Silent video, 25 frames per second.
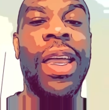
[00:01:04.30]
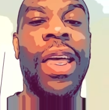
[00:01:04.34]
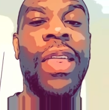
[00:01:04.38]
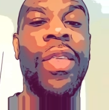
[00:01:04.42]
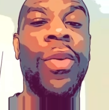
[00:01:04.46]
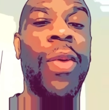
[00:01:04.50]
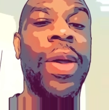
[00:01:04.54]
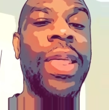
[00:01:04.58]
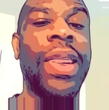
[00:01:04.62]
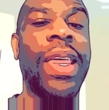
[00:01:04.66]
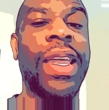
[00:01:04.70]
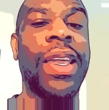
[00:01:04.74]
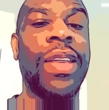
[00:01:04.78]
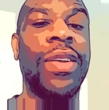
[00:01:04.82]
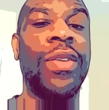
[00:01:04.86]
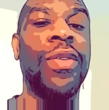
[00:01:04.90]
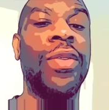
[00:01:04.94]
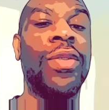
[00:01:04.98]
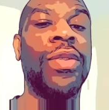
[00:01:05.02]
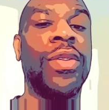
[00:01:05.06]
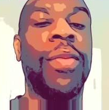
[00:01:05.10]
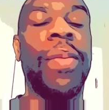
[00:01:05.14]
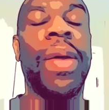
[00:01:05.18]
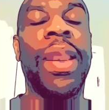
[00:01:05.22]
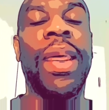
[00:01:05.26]
and the way they can do
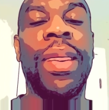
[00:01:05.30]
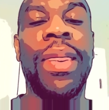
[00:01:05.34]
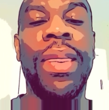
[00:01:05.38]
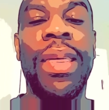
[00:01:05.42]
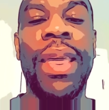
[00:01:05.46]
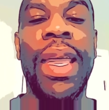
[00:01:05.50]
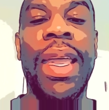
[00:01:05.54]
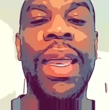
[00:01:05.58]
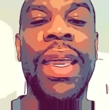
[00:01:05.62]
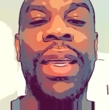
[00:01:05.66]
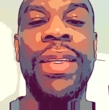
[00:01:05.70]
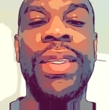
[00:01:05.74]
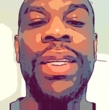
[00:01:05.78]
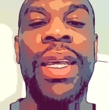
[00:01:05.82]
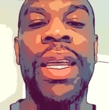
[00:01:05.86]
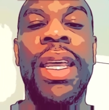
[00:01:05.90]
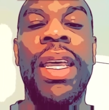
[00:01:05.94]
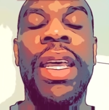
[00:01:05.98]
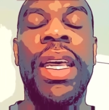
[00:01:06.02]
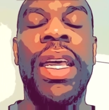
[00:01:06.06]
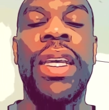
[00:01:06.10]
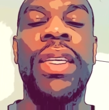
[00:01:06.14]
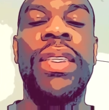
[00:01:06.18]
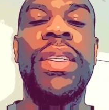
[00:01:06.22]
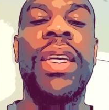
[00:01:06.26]
so many things
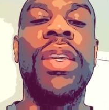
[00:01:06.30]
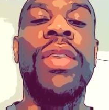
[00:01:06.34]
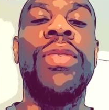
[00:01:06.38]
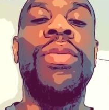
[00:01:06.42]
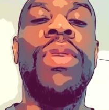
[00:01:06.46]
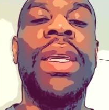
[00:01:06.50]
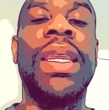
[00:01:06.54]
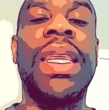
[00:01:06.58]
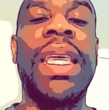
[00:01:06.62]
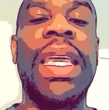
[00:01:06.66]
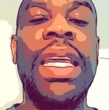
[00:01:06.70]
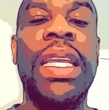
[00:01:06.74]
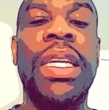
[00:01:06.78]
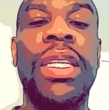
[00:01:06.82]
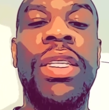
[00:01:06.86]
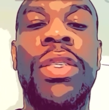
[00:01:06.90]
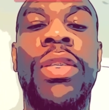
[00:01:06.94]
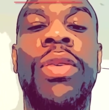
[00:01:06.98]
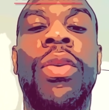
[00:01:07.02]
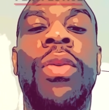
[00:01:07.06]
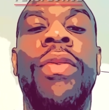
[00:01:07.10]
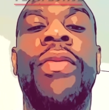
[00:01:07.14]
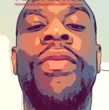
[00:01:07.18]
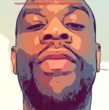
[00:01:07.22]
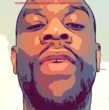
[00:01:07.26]
is that you can
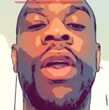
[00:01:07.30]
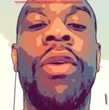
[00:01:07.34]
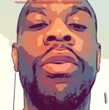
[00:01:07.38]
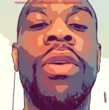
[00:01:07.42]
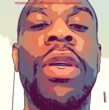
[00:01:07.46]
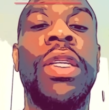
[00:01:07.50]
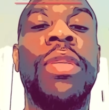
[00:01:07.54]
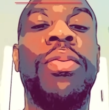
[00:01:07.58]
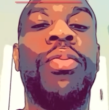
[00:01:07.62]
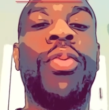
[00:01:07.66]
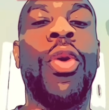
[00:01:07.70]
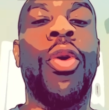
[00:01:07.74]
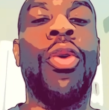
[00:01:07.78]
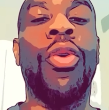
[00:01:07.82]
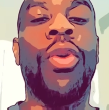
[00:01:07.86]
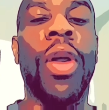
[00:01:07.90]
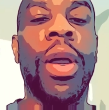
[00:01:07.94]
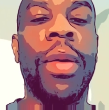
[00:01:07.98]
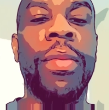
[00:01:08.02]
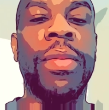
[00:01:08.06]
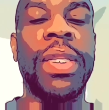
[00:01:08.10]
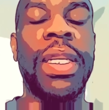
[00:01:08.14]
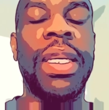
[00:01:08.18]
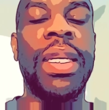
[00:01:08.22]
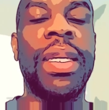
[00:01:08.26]
insert various
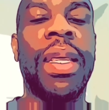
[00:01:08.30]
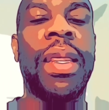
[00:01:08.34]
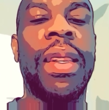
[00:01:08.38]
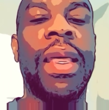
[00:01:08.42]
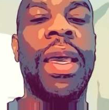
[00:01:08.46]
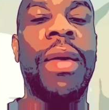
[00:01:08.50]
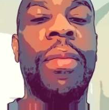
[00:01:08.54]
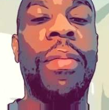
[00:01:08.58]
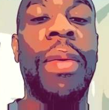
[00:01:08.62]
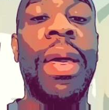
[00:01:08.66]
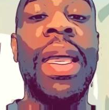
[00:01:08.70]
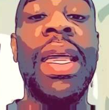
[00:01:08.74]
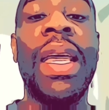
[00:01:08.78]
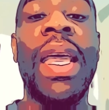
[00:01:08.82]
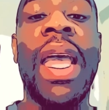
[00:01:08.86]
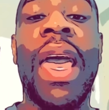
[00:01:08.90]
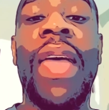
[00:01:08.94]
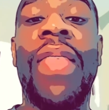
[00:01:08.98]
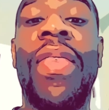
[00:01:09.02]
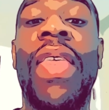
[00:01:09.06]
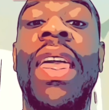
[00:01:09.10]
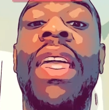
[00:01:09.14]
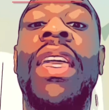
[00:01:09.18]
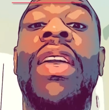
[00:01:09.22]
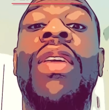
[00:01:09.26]
programs into them
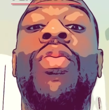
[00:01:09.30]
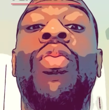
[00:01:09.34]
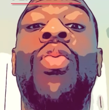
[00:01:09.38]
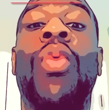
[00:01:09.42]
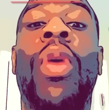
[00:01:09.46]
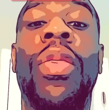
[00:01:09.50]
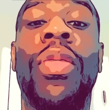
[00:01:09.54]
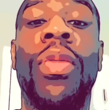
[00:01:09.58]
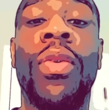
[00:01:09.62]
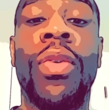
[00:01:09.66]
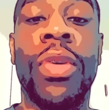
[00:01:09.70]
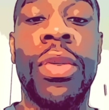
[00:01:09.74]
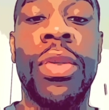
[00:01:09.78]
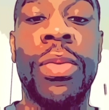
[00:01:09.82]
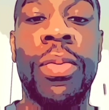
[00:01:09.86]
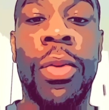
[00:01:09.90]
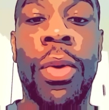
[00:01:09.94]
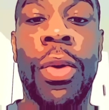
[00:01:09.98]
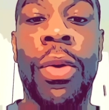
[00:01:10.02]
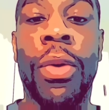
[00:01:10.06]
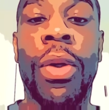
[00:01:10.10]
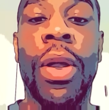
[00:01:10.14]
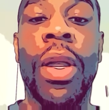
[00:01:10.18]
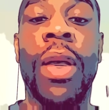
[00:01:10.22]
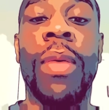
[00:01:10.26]
and they can run those
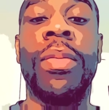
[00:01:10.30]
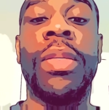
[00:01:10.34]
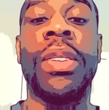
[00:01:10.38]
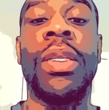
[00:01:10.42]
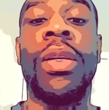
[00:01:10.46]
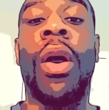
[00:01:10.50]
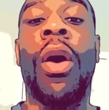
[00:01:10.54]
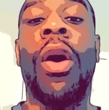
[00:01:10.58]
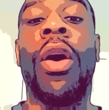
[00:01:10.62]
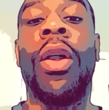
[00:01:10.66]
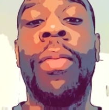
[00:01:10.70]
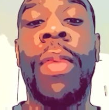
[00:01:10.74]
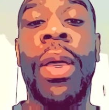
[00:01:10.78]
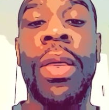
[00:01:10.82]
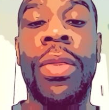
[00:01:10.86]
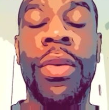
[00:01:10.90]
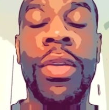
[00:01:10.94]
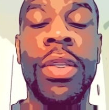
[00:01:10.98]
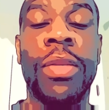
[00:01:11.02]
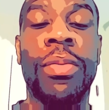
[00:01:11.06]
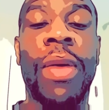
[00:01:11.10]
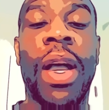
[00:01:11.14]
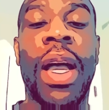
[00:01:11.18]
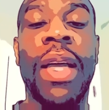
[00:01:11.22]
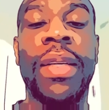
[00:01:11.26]
programs and automate
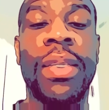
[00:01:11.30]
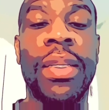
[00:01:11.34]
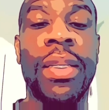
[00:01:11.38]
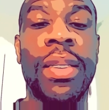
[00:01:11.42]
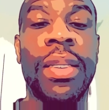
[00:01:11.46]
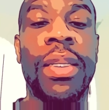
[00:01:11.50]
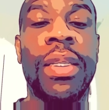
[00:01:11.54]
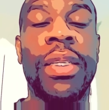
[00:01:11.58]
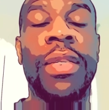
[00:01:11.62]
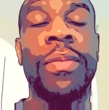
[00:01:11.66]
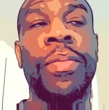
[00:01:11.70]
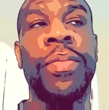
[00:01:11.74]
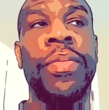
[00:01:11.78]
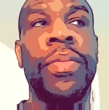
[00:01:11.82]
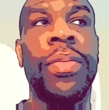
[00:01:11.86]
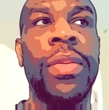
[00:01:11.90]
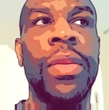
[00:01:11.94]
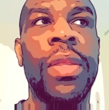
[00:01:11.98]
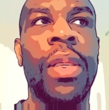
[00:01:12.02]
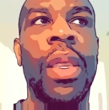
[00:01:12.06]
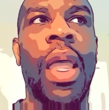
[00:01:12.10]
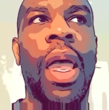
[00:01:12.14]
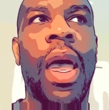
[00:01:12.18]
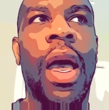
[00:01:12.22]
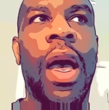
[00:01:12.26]
those processes.
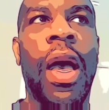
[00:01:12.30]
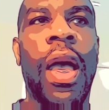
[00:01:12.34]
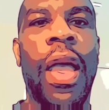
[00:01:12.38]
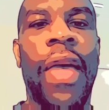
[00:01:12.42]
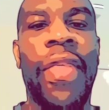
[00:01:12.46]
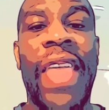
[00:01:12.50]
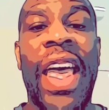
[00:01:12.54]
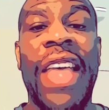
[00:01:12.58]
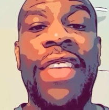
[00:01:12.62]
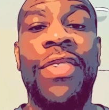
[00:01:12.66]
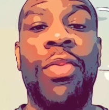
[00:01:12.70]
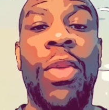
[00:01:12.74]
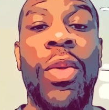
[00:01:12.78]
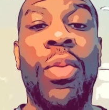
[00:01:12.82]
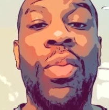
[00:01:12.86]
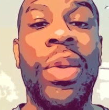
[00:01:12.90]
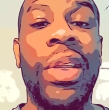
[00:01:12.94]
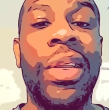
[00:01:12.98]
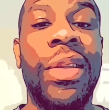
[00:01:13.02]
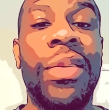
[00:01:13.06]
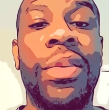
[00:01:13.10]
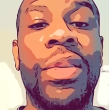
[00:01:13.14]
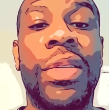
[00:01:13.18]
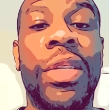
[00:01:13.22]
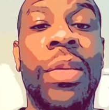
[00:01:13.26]
Uh, and that's what we
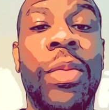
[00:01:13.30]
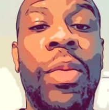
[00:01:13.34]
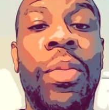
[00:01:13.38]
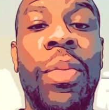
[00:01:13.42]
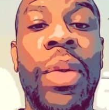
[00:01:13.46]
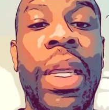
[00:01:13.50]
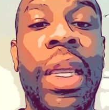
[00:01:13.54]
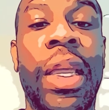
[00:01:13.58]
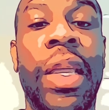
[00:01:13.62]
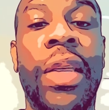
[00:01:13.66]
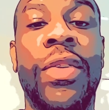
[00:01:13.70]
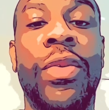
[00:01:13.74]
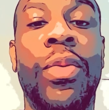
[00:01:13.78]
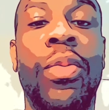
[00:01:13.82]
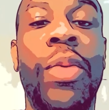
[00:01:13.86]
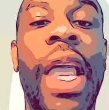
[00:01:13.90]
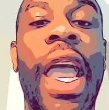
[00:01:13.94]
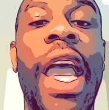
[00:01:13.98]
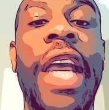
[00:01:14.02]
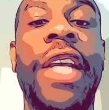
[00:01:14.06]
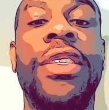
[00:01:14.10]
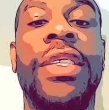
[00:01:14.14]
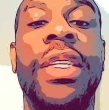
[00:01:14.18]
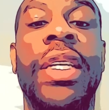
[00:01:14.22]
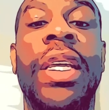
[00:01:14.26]
do as human beings. We
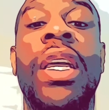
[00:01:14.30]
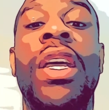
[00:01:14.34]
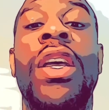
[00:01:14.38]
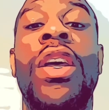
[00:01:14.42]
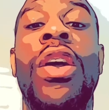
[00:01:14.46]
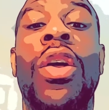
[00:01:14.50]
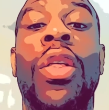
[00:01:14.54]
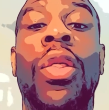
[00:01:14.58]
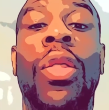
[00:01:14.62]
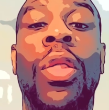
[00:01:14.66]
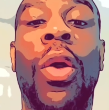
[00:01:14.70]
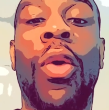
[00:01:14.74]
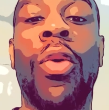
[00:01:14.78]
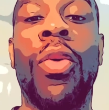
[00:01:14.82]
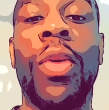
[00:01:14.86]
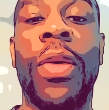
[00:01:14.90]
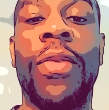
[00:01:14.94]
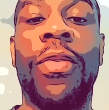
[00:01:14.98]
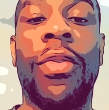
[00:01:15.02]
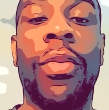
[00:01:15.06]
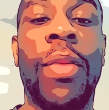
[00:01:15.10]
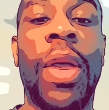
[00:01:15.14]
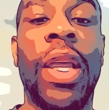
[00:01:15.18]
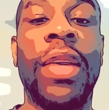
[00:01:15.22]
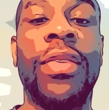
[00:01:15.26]
actually learn
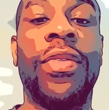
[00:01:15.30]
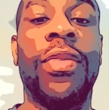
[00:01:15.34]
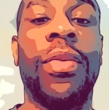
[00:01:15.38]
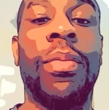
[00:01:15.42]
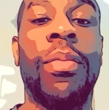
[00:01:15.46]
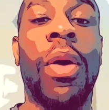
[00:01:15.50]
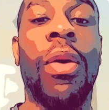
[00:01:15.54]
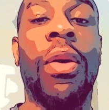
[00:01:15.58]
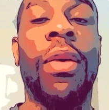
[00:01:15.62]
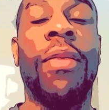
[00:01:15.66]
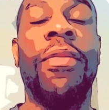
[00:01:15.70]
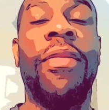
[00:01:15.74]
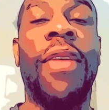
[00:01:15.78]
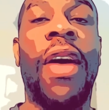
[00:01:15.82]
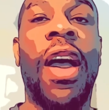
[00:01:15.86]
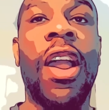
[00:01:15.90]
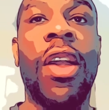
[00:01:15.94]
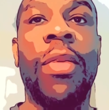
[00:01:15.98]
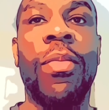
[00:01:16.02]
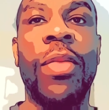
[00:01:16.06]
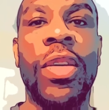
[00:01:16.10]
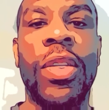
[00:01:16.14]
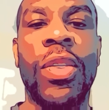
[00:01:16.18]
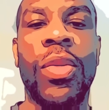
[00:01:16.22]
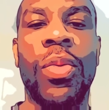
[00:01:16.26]
information from our
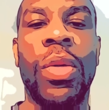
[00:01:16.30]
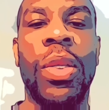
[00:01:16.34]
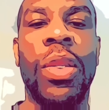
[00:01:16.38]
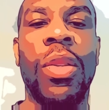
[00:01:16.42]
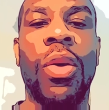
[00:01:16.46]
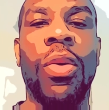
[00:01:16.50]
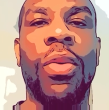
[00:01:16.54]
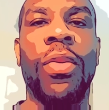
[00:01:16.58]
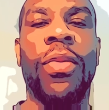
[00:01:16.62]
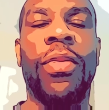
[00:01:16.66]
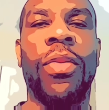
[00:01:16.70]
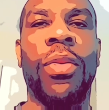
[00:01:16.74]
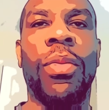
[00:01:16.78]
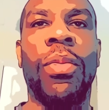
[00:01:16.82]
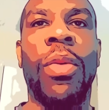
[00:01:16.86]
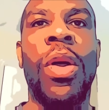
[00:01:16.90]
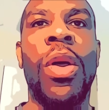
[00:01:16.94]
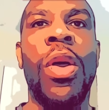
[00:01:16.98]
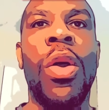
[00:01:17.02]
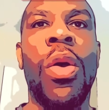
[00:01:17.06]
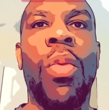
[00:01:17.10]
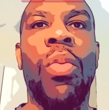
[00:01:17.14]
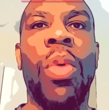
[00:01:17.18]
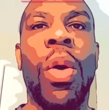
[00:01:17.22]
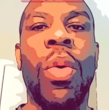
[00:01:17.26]
environments. We learn from
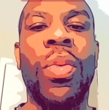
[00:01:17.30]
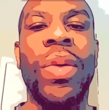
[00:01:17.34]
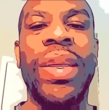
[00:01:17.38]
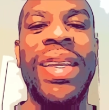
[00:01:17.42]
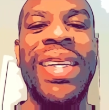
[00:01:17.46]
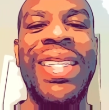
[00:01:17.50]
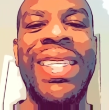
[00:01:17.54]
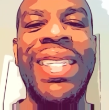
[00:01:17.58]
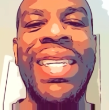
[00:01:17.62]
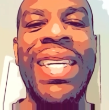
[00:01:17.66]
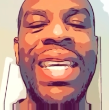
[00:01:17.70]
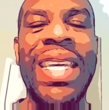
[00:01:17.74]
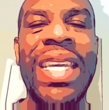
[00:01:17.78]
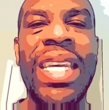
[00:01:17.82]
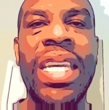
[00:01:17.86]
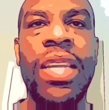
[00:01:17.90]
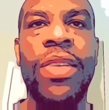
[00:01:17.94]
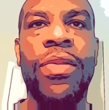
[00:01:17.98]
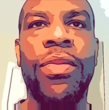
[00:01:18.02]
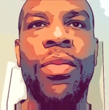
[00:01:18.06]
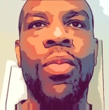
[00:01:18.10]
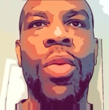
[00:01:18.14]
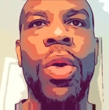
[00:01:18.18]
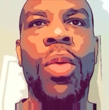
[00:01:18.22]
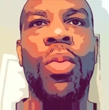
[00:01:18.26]
what we see,
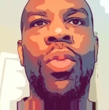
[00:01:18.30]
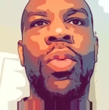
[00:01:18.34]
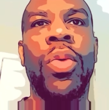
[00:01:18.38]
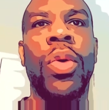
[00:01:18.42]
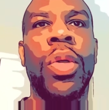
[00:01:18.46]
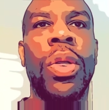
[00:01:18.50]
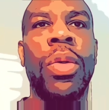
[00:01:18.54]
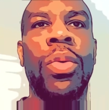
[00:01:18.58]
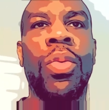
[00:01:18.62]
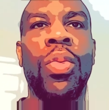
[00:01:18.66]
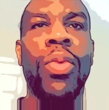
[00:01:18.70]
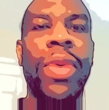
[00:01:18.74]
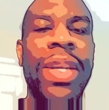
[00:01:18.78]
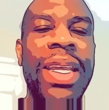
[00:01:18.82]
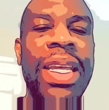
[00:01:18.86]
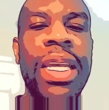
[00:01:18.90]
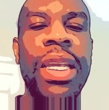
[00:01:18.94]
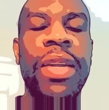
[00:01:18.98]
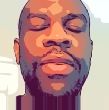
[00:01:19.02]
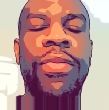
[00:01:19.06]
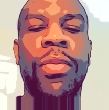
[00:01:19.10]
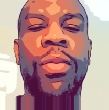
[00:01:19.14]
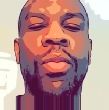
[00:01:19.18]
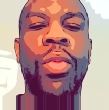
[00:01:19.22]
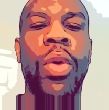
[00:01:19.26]
from what we
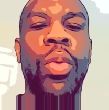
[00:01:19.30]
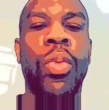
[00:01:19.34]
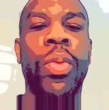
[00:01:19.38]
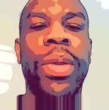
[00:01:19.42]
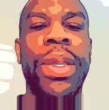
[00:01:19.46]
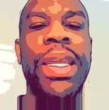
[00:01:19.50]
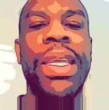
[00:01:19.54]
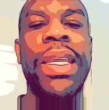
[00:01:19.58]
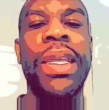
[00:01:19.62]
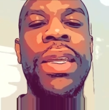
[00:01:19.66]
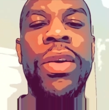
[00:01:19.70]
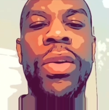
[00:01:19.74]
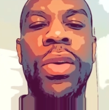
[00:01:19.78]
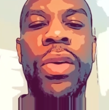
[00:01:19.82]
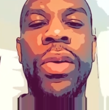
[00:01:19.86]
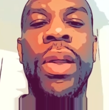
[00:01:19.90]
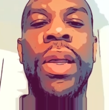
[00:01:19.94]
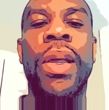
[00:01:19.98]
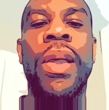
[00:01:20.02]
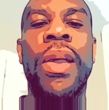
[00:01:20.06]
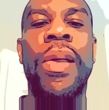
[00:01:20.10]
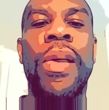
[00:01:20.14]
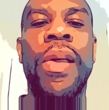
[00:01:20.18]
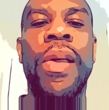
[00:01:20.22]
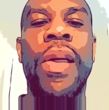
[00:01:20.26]
read, from what we hear.
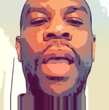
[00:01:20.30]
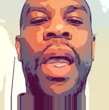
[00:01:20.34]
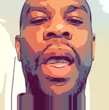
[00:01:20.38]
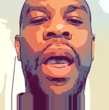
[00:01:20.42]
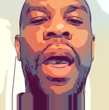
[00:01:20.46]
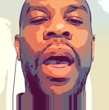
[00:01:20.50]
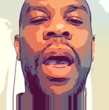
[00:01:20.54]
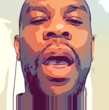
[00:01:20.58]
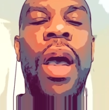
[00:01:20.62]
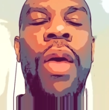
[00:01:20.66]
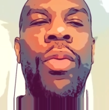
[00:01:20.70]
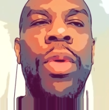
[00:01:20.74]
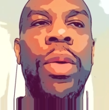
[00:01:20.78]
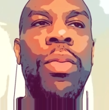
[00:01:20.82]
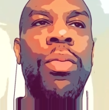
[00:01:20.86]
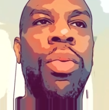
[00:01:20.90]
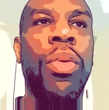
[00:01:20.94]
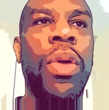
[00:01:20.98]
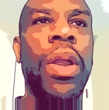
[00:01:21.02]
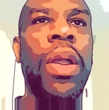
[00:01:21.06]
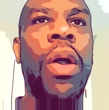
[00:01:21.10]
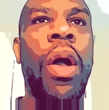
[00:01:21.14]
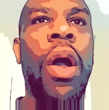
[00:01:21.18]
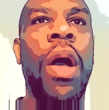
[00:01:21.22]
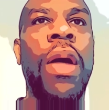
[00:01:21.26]
Uh, we
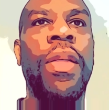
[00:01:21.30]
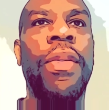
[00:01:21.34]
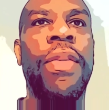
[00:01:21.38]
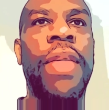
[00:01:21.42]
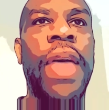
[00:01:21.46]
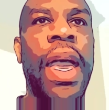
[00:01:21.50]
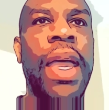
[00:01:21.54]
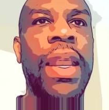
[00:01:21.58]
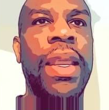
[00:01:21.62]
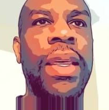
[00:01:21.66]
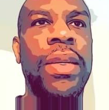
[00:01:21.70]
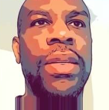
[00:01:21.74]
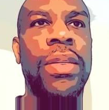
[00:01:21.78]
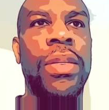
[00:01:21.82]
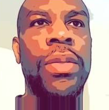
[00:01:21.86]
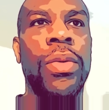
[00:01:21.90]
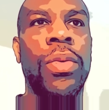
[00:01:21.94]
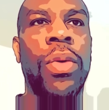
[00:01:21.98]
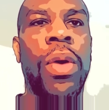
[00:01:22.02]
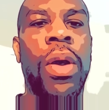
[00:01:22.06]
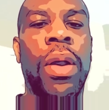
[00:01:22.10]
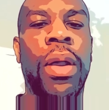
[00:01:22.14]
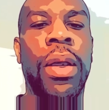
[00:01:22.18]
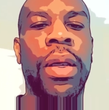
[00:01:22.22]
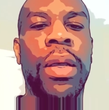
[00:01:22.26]
bring all of that into
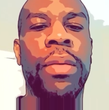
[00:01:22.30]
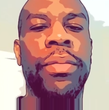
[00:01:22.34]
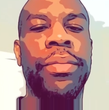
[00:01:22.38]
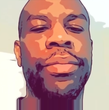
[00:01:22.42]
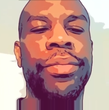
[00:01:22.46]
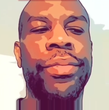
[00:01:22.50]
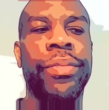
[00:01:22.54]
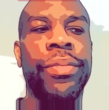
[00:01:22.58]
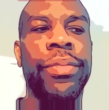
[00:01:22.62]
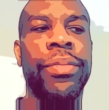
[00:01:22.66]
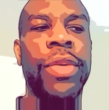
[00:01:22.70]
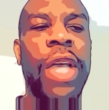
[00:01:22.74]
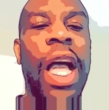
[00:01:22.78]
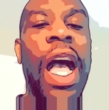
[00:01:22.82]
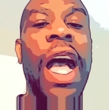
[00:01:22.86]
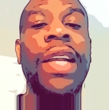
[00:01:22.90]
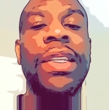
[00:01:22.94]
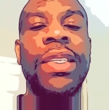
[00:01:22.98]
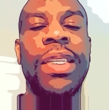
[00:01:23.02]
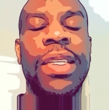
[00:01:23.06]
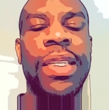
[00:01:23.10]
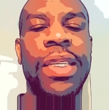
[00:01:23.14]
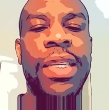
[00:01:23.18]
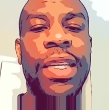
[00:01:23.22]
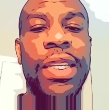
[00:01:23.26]
our
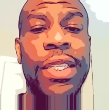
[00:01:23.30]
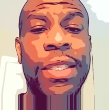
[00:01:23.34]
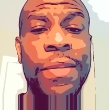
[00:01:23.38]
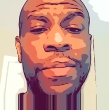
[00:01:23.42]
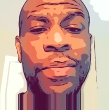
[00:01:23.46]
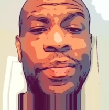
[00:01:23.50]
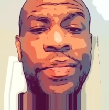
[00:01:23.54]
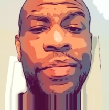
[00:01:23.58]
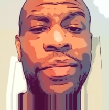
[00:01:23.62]
consciousness.